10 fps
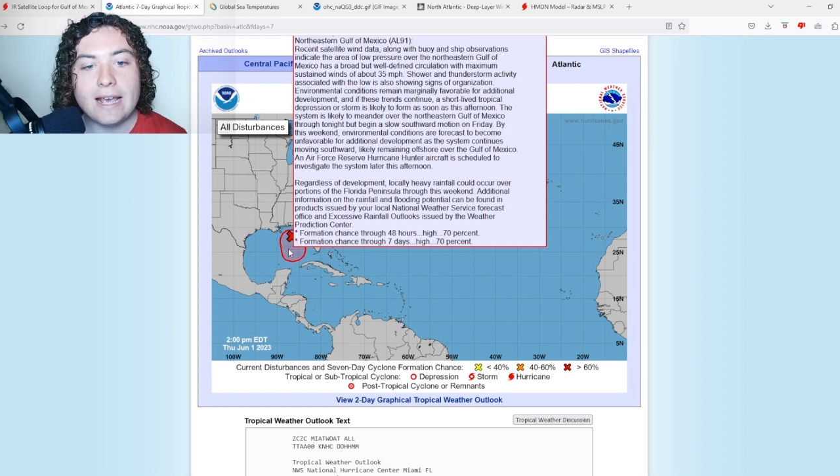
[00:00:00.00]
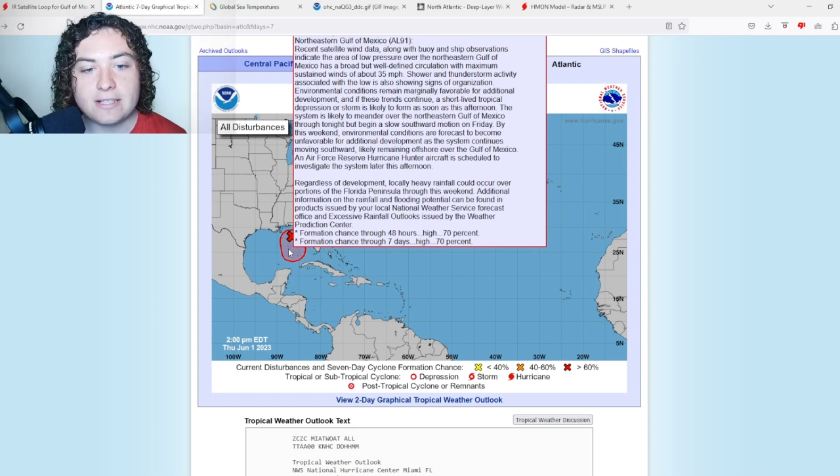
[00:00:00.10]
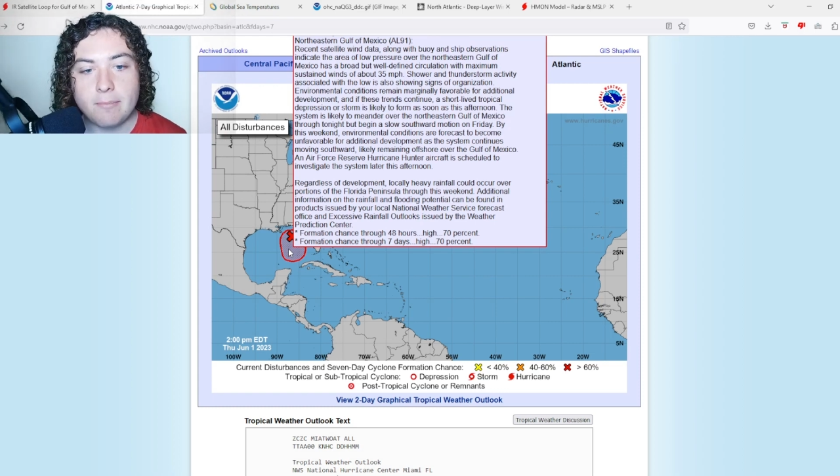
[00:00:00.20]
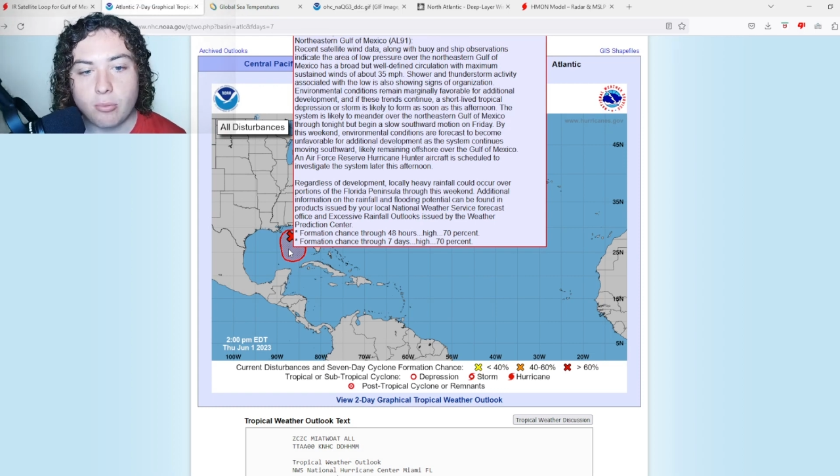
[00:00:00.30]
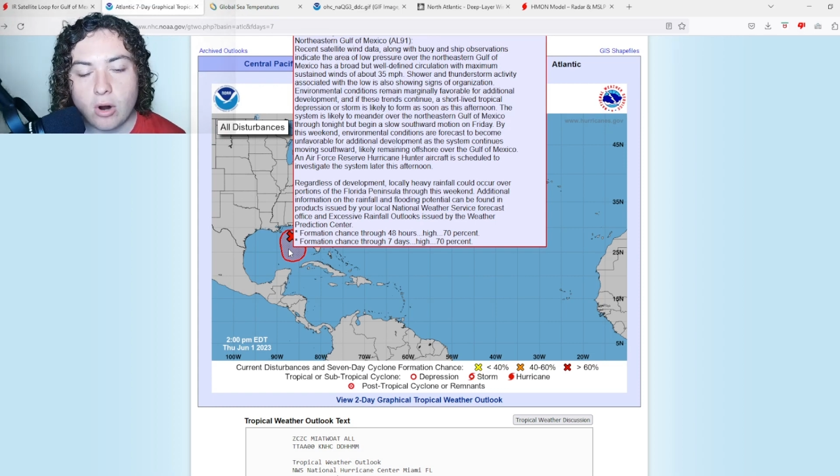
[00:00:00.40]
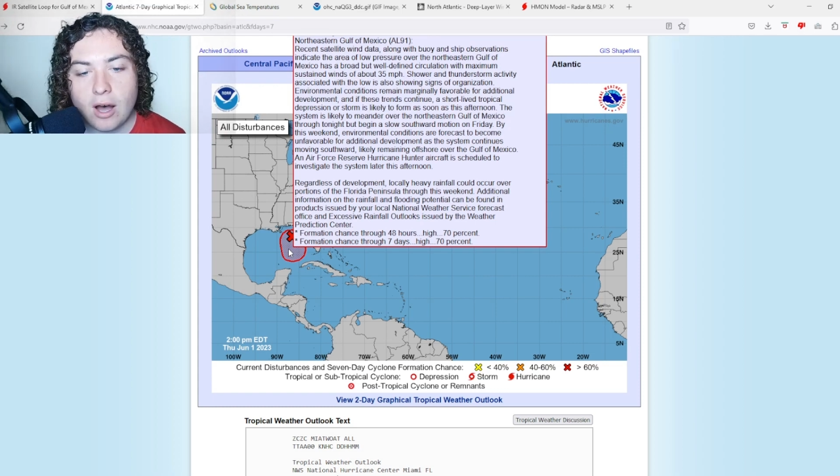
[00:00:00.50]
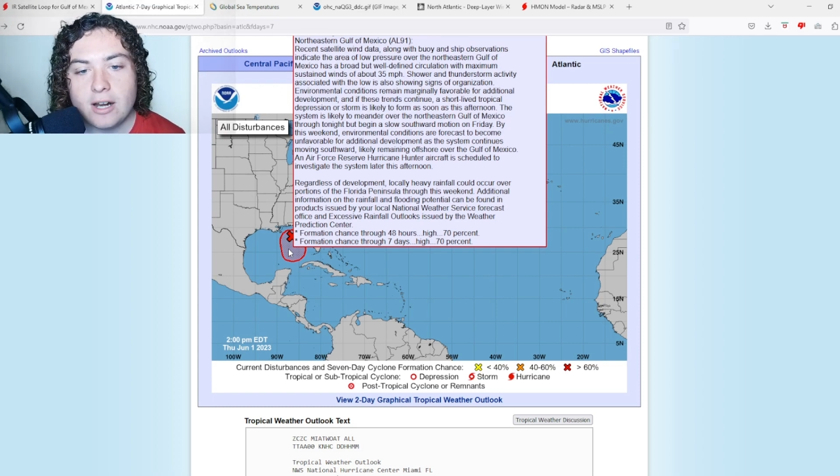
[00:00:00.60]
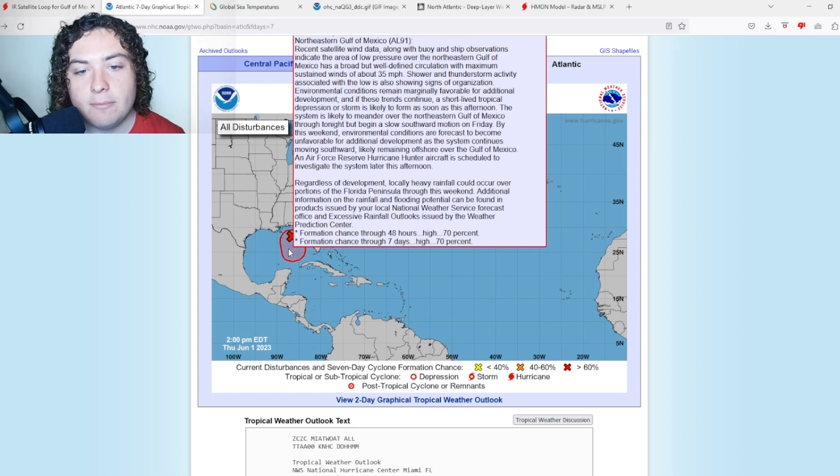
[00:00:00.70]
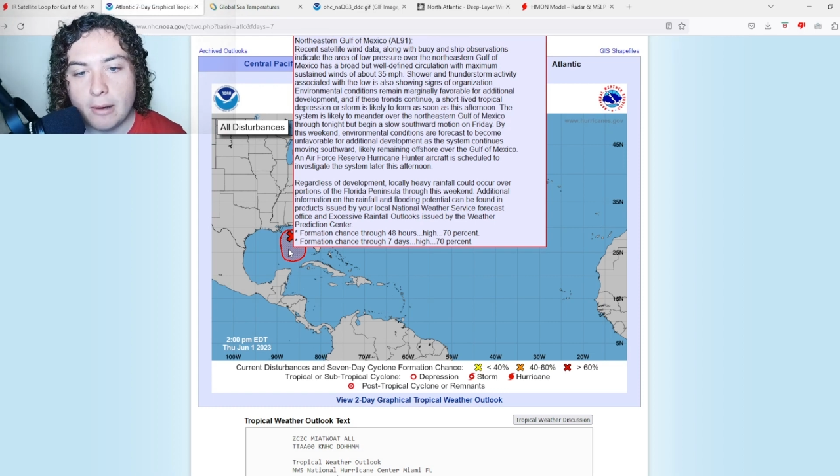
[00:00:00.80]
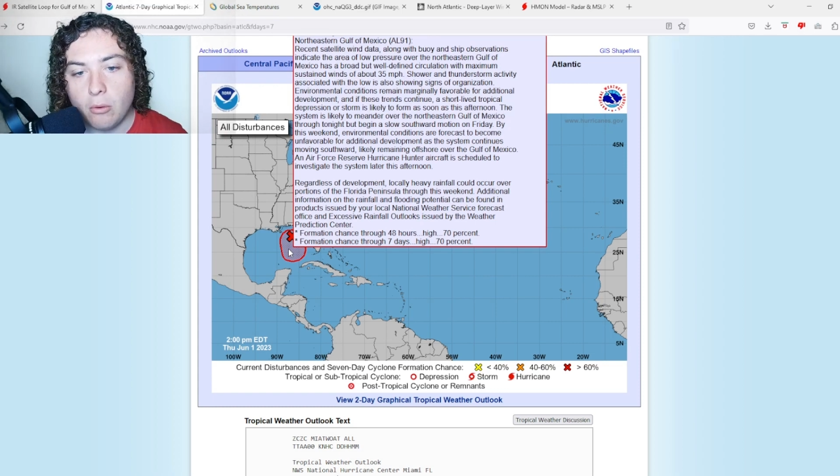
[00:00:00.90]
has a
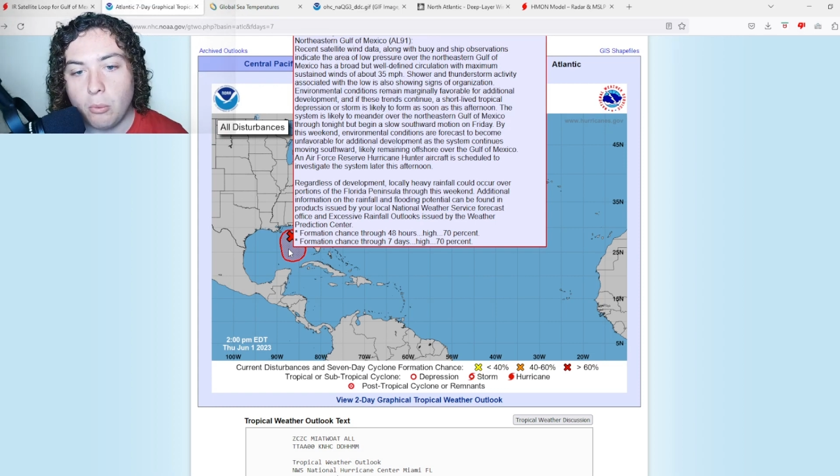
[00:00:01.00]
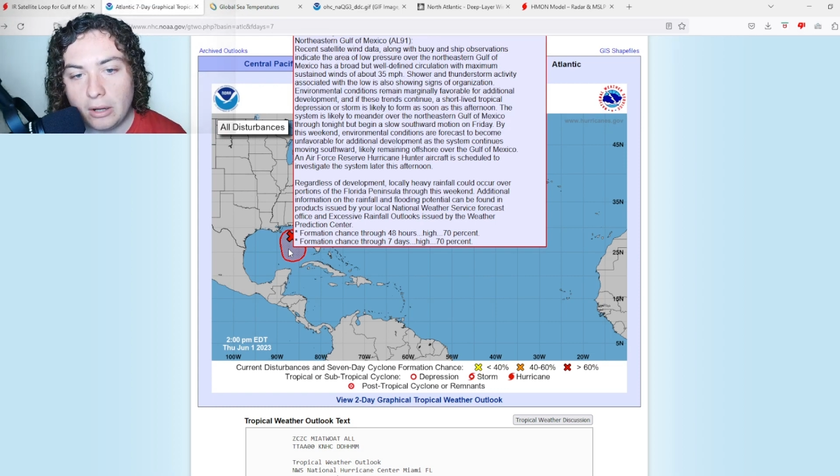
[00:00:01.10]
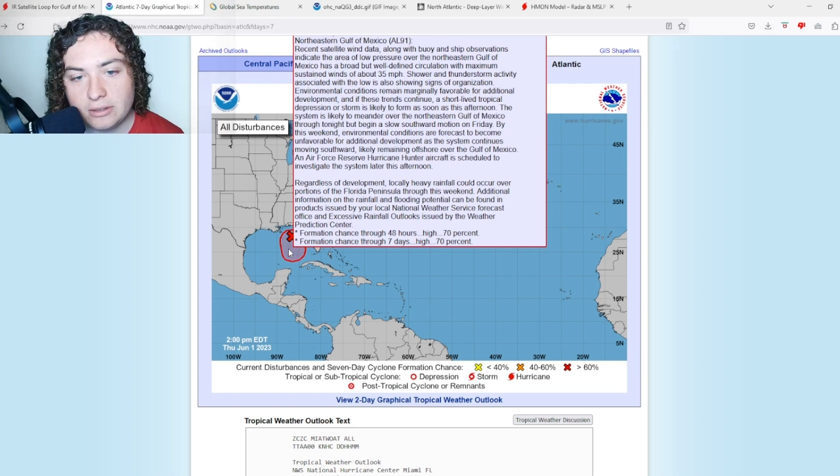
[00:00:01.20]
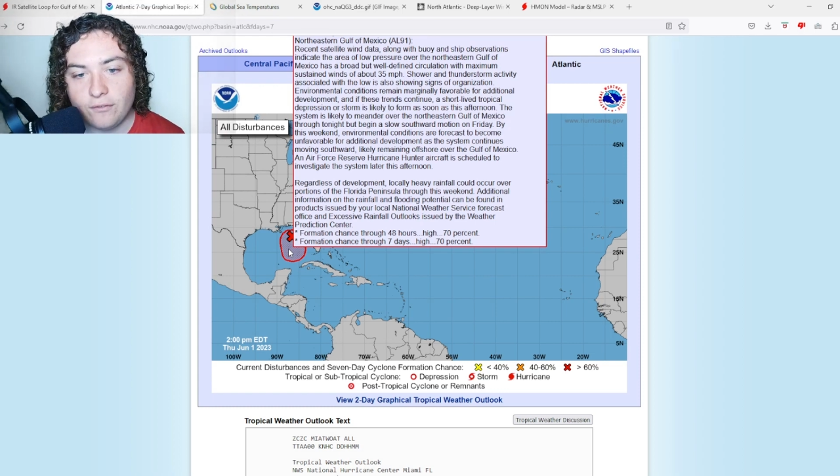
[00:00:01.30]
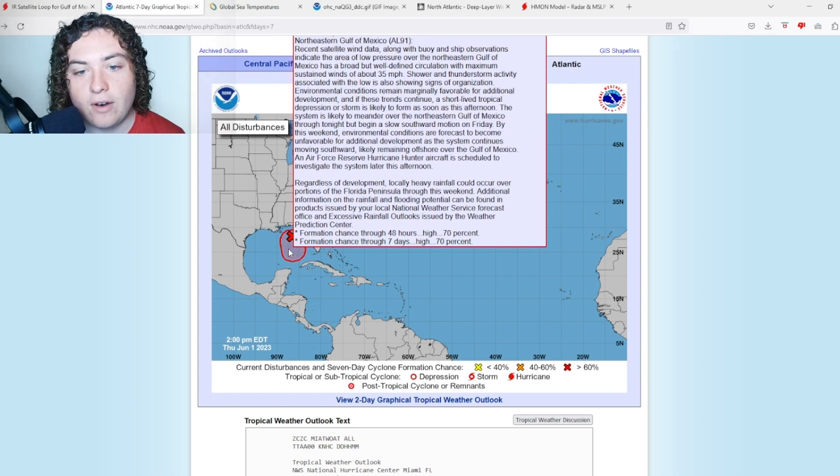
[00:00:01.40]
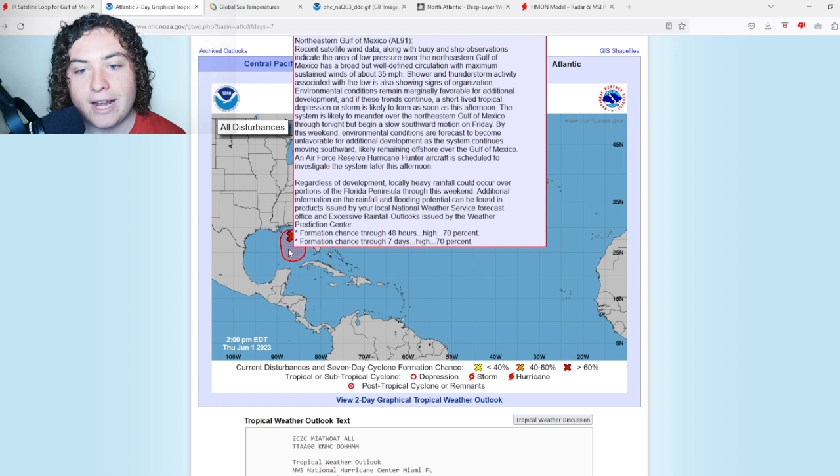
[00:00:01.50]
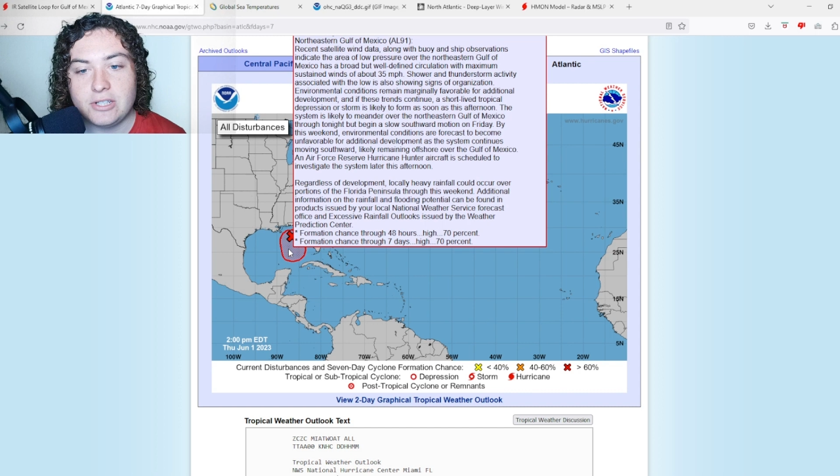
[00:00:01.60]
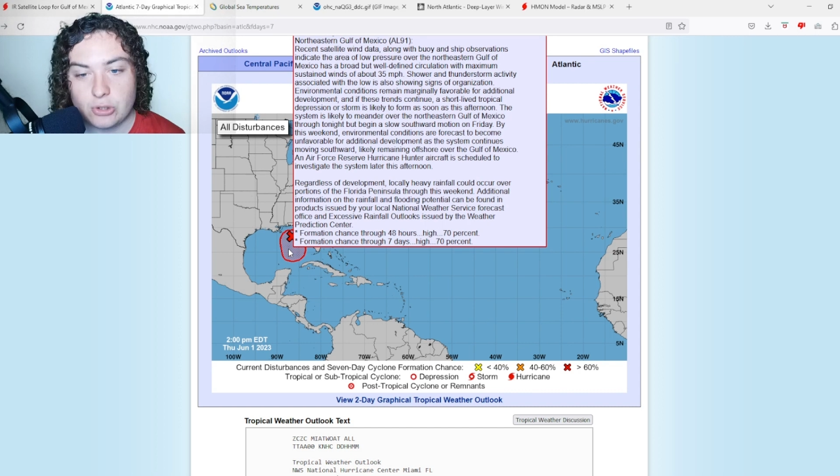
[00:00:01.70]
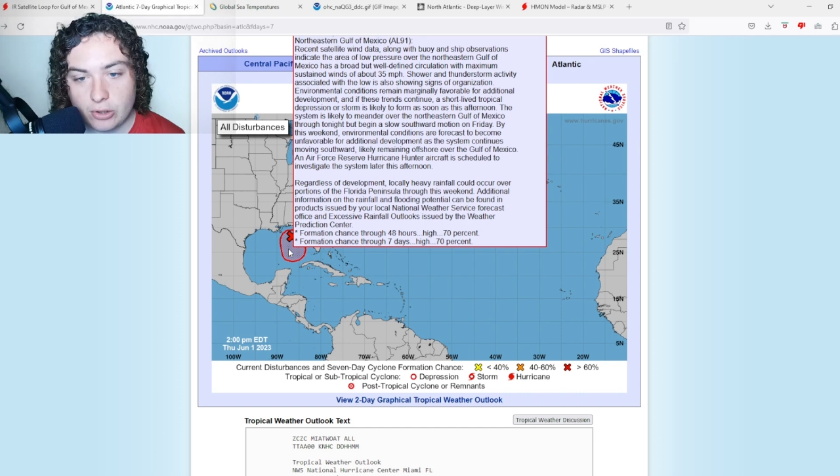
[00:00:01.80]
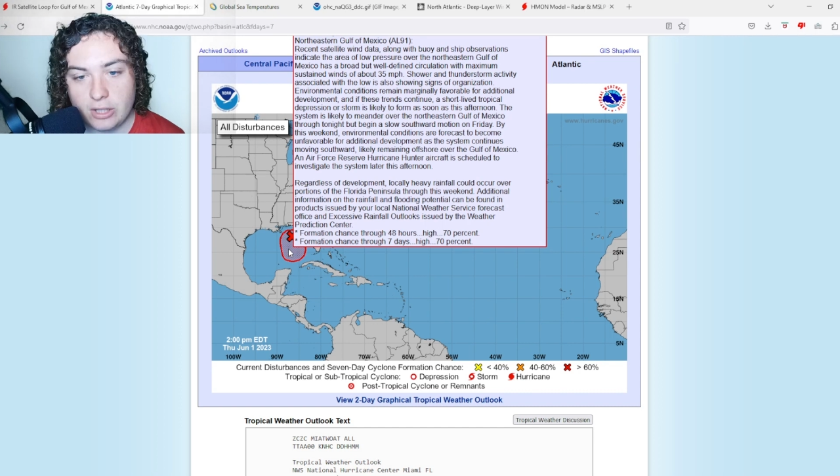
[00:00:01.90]
broad but well
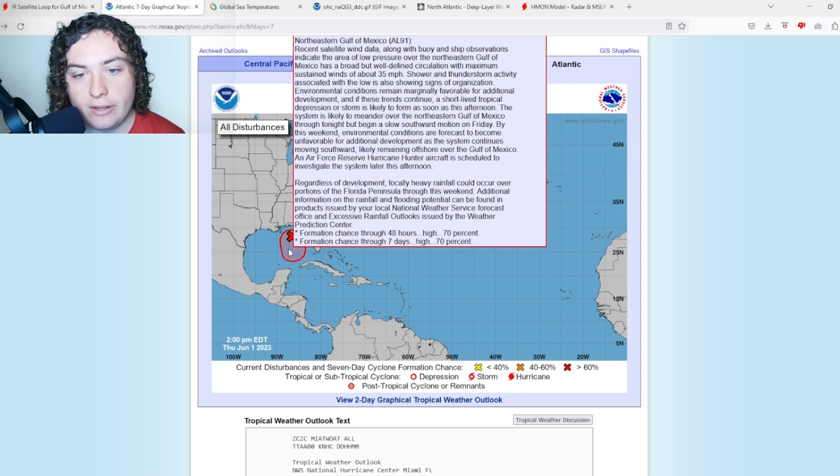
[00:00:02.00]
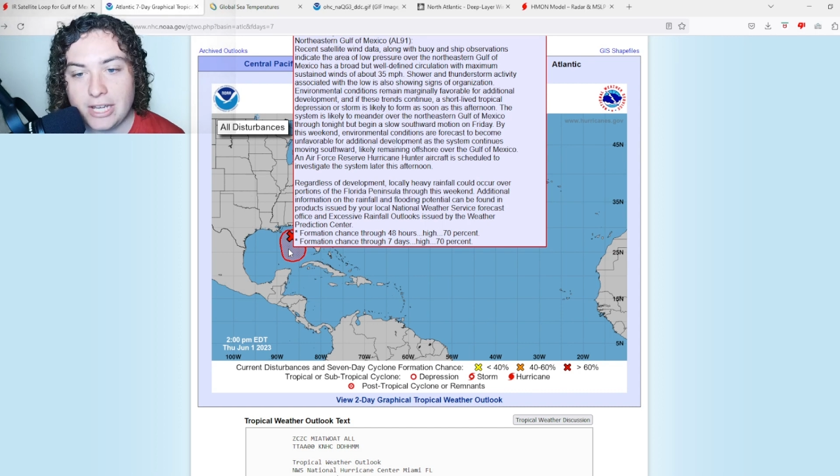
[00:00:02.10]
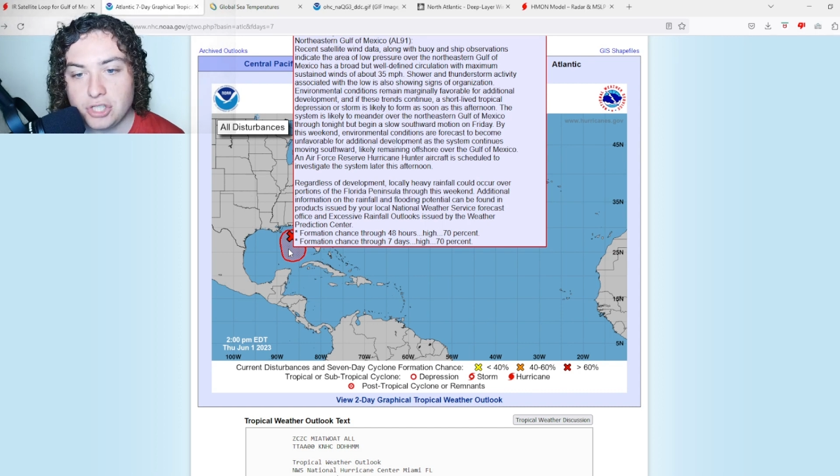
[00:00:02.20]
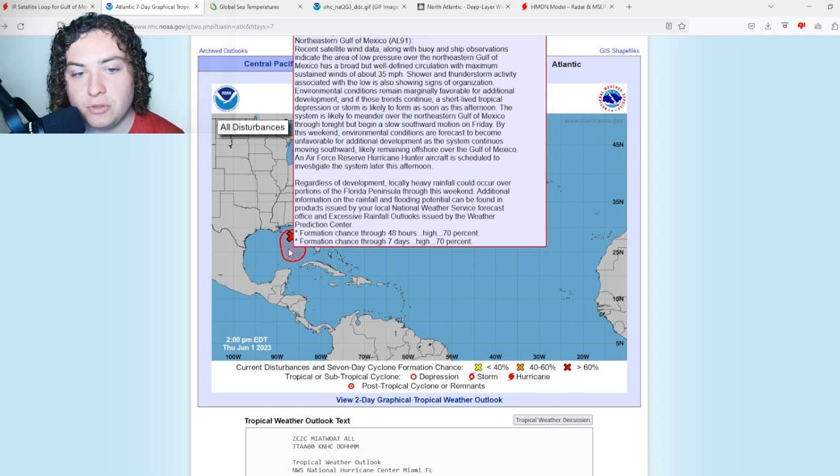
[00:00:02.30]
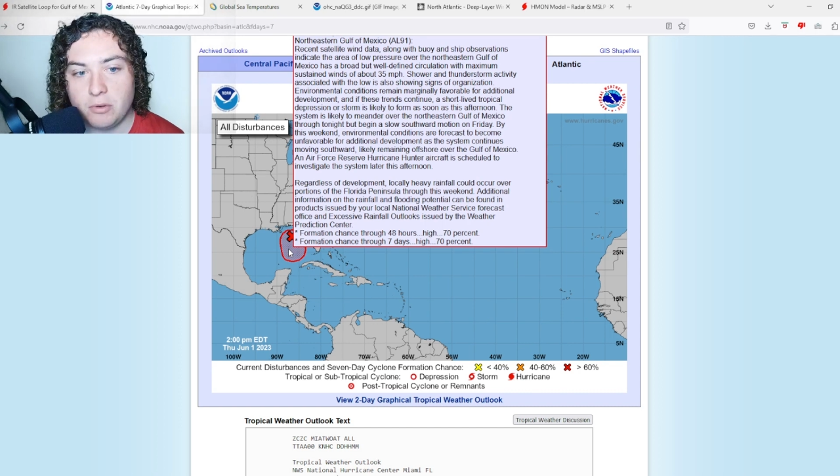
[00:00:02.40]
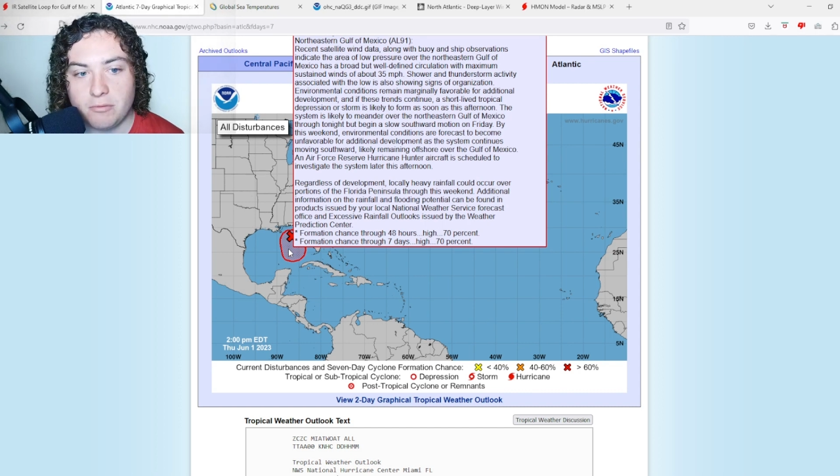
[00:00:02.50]
defined circulation